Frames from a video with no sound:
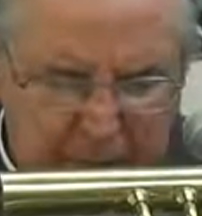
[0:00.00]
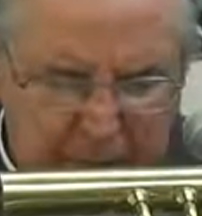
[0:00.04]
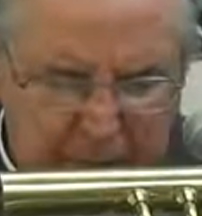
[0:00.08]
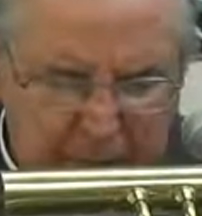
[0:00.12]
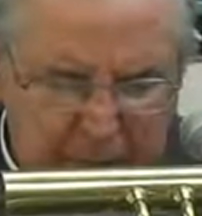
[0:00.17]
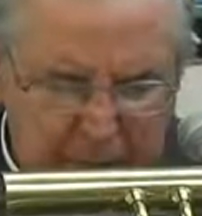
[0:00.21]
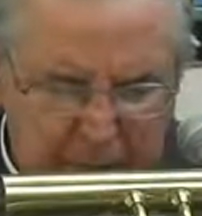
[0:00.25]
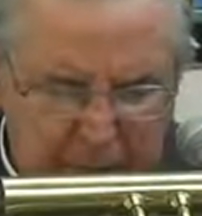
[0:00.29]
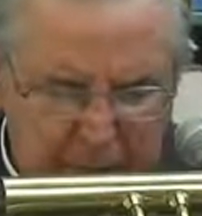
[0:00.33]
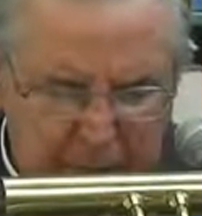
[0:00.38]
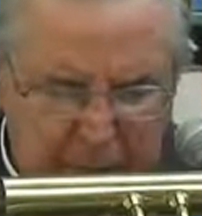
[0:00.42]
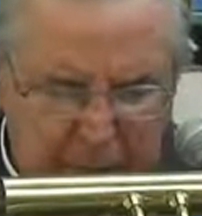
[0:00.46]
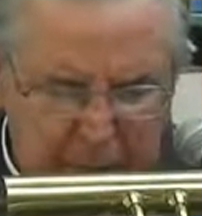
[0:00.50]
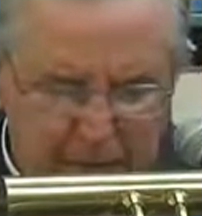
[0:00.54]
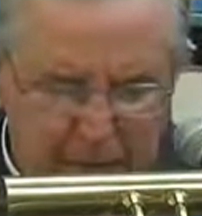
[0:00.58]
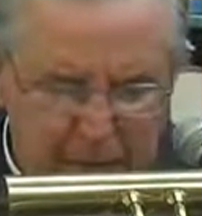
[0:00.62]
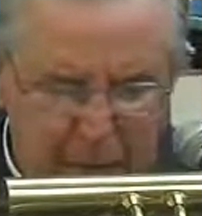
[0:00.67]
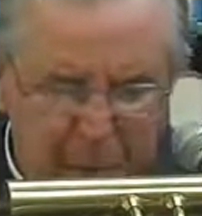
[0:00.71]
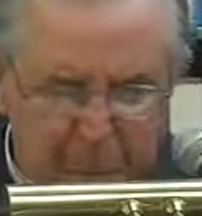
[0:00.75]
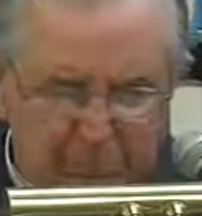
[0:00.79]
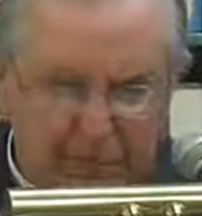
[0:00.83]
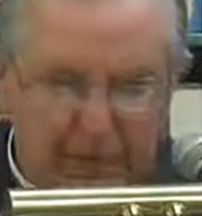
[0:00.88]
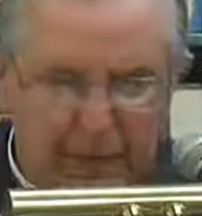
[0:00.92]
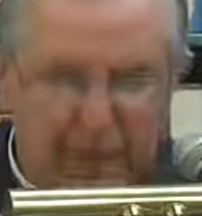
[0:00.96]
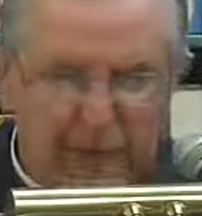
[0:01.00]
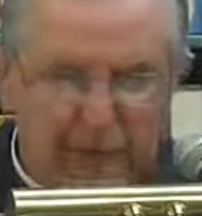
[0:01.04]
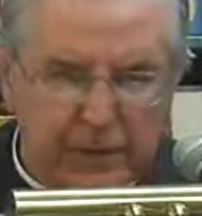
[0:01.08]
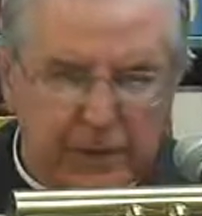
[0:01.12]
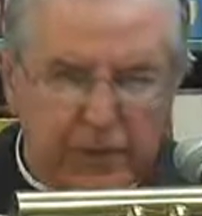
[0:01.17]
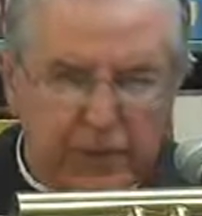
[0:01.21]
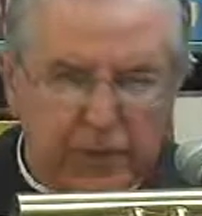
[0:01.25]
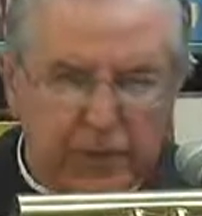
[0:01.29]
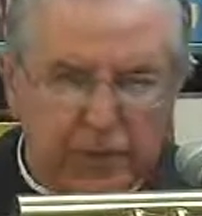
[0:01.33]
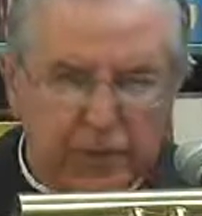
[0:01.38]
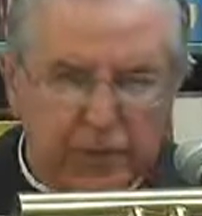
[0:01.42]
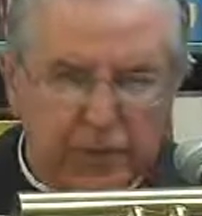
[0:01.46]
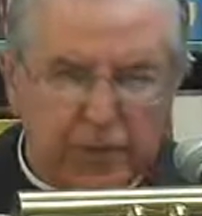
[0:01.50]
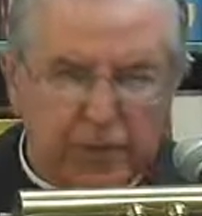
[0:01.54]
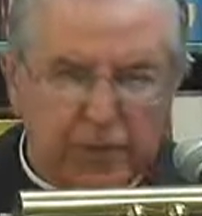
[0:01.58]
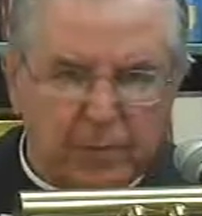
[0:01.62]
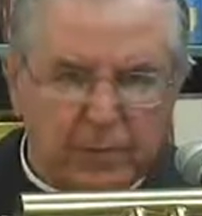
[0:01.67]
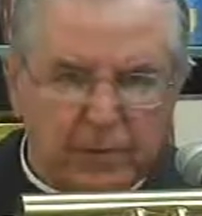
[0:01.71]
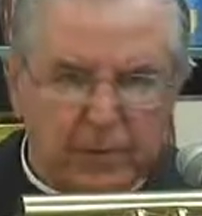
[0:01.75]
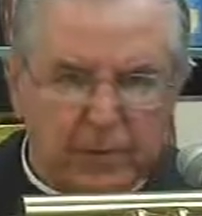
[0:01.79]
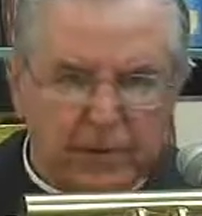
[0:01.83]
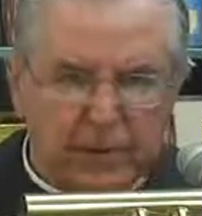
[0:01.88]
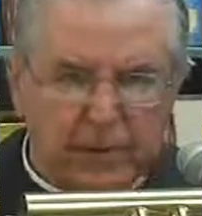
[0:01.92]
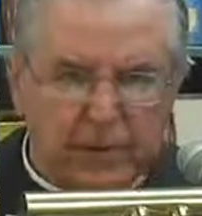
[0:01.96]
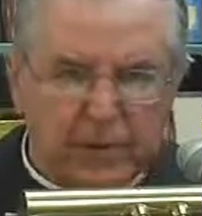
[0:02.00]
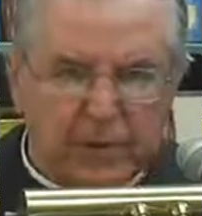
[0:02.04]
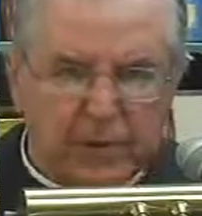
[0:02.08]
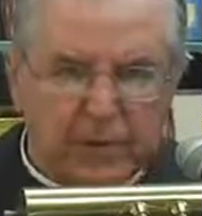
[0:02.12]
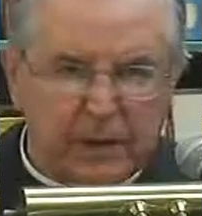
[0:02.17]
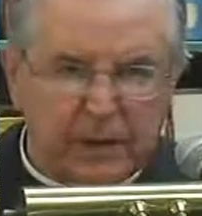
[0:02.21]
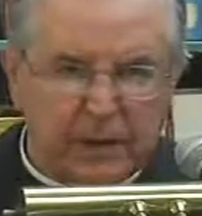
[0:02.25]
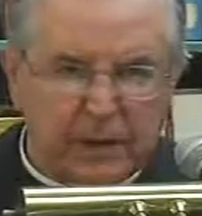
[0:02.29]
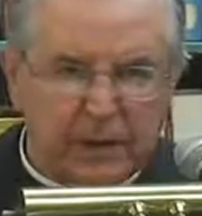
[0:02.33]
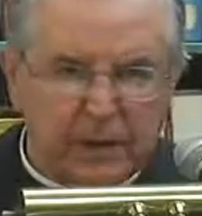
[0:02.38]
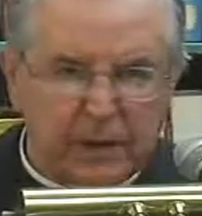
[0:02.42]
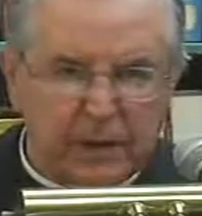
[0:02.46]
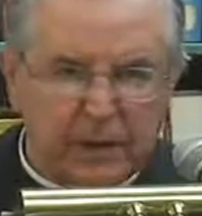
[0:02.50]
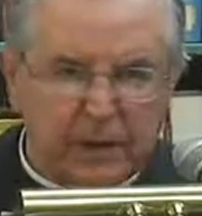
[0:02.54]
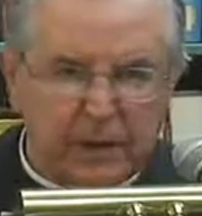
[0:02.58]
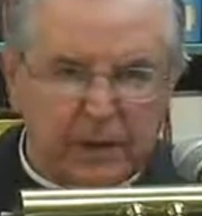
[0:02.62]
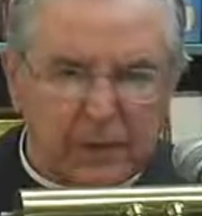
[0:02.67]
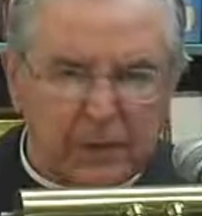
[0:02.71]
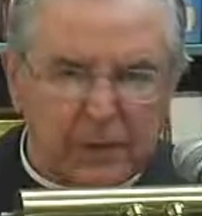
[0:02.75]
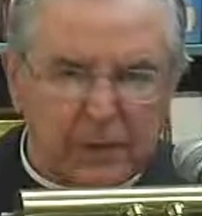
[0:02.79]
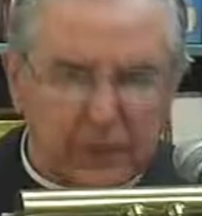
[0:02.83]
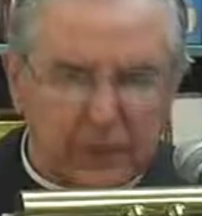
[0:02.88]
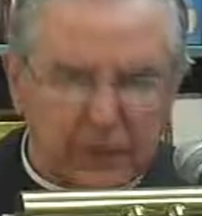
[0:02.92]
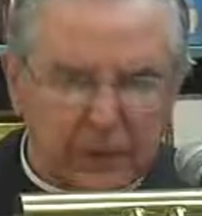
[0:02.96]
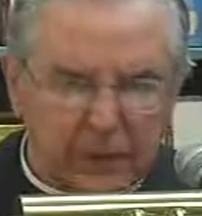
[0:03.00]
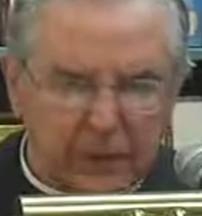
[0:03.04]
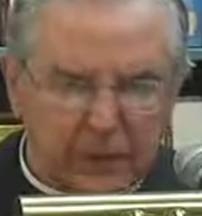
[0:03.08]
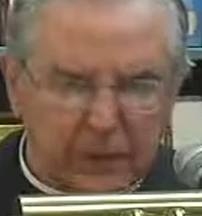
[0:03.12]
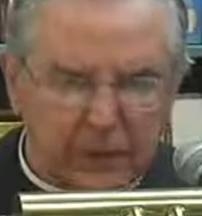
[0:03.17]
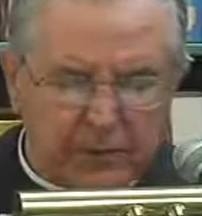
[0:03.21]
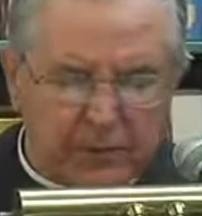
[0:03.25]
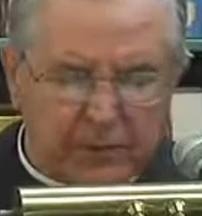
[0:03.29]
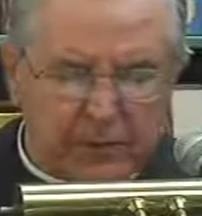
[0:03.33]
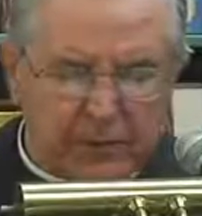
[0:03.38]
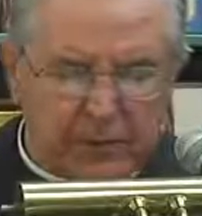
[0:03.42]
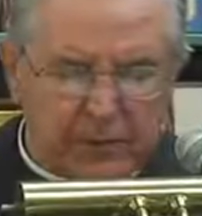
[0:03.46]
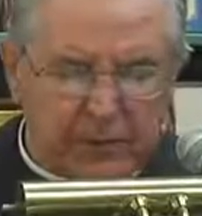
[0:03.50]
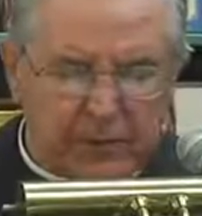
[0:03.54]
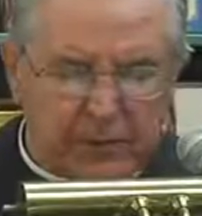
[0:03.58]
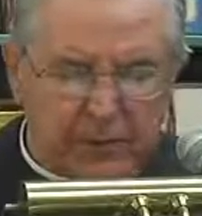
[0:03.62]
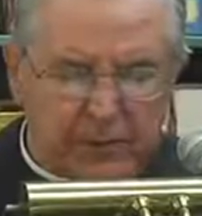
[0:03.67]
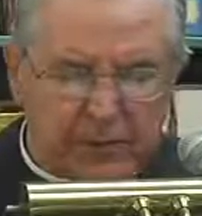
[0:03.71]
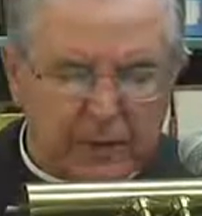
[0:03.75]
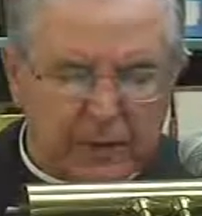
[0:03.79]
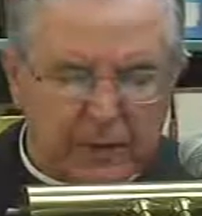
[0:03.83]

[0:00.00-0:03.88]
doesn't mean sudden and dramatic incident.